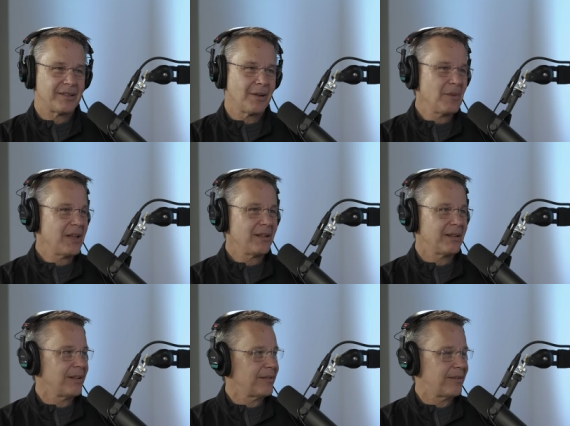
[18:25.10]
to
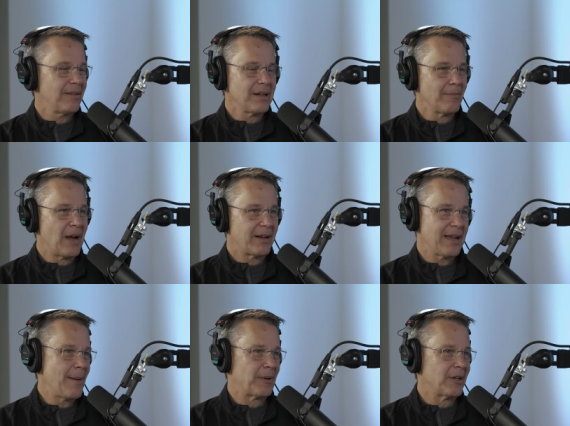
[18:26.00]
me thinking about
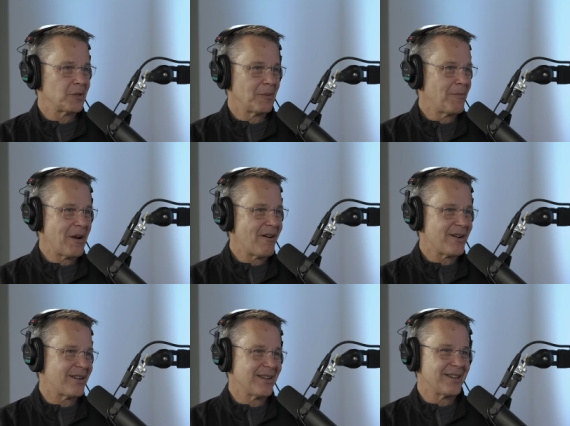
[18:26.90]
capitalism in
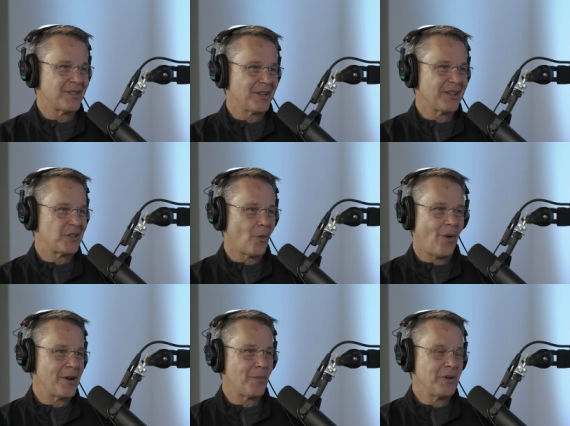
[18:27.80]
America is it's a
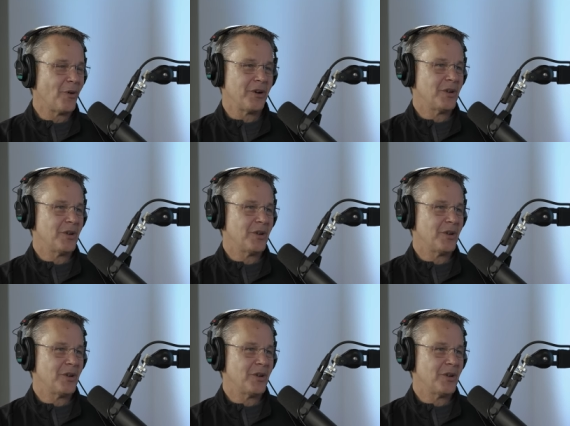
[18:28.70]
wide open door.